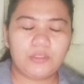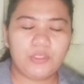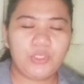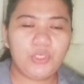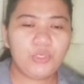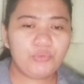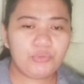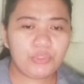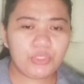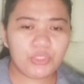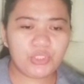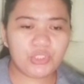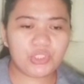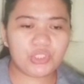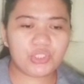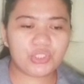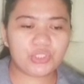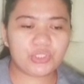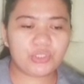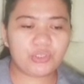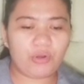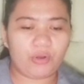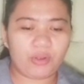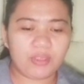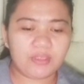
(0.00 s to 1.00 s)

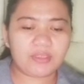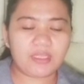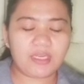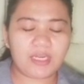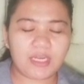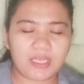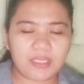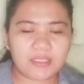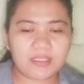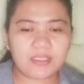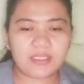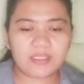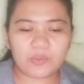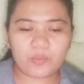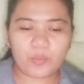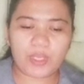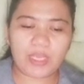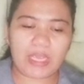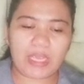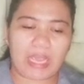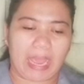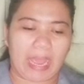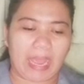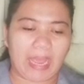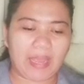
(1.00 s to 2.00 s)
huge continents that
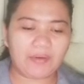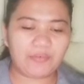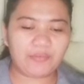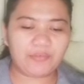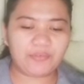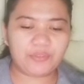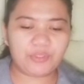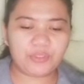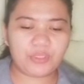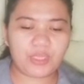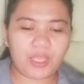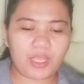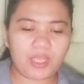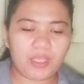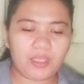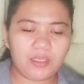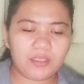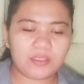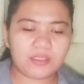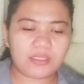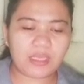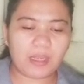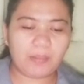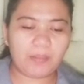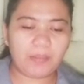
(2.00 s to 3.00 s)
we have today.
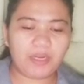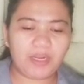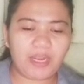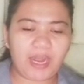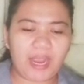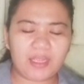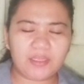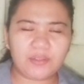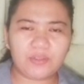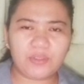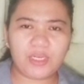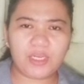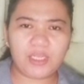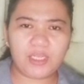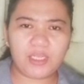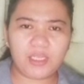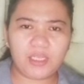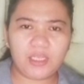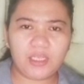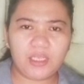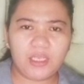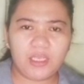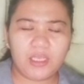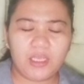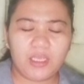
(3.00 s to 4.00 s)
Some are
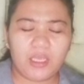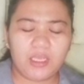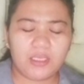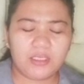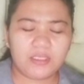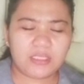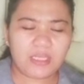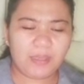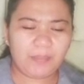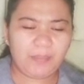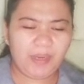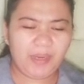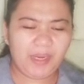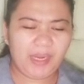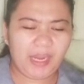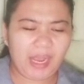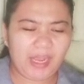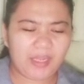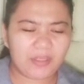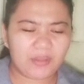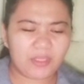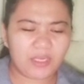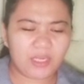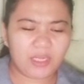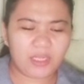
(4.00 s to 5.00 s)
actually
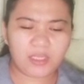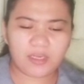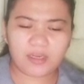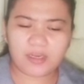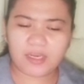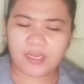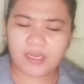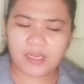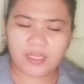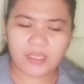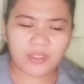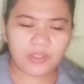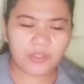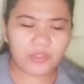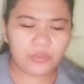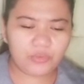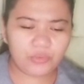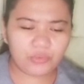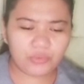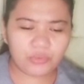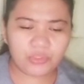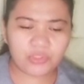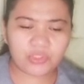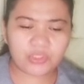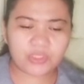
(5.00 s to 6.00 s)
really
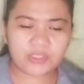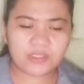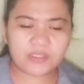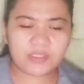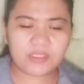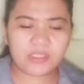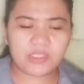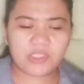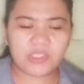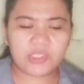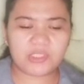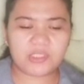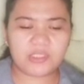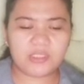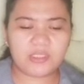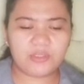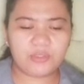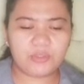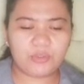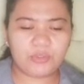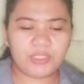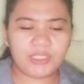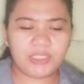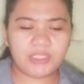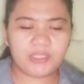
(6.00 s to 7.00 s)
huge, such as the
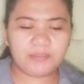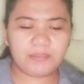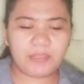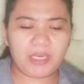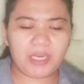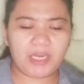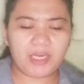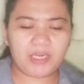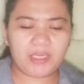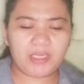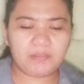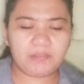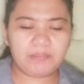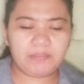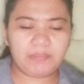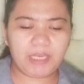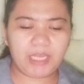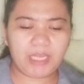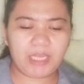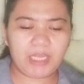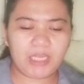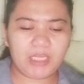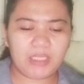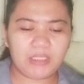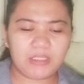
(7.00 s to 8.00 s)
North American
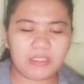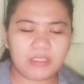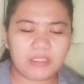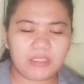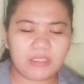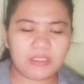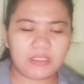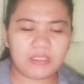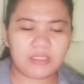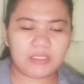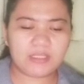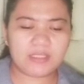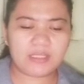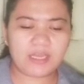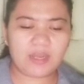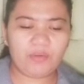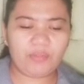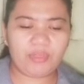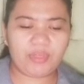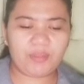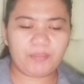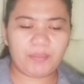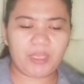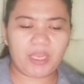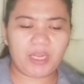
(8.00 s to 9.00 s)
plate and then the
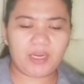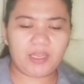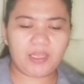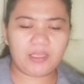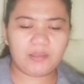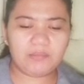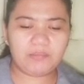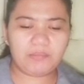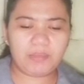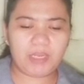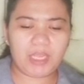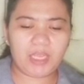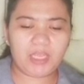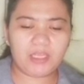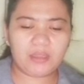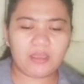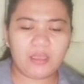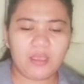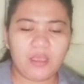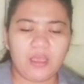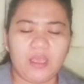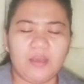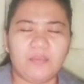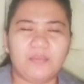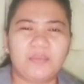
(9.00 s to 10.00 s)
South American plate.
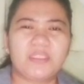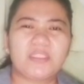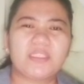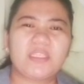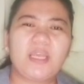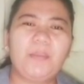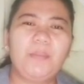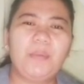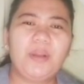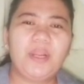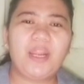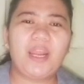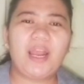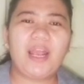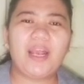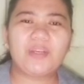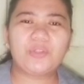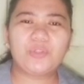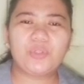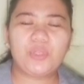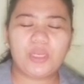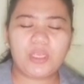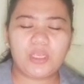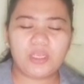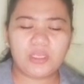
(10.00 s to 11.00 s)
But some are
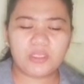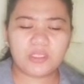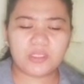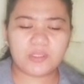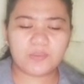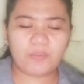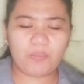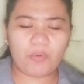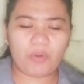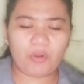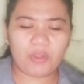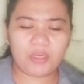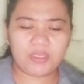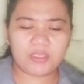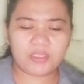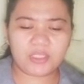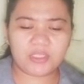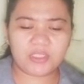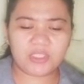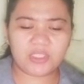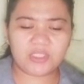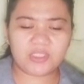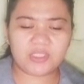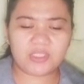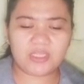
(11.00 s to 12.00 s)
actually small,
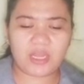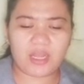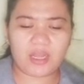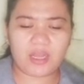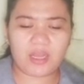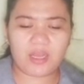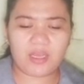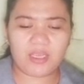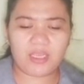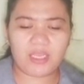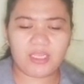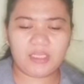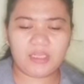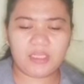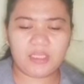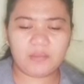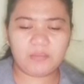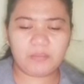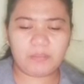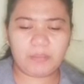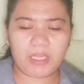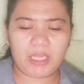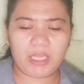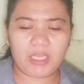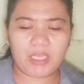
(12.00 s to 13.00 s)
such as the
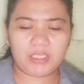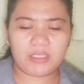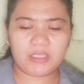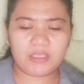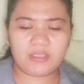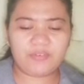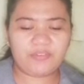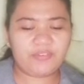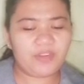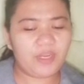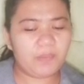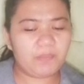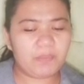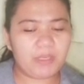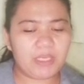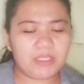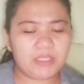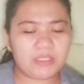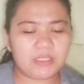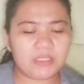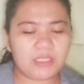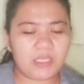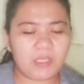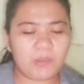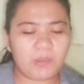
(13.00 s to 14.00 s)
Indian plate, the
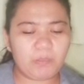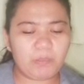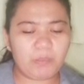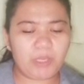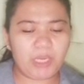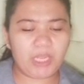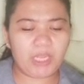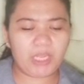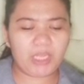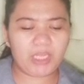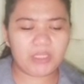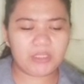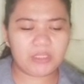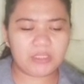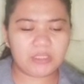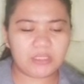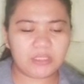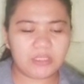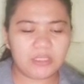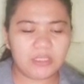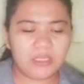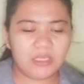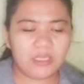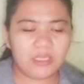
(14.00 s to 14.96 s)
Philippine Sea plate,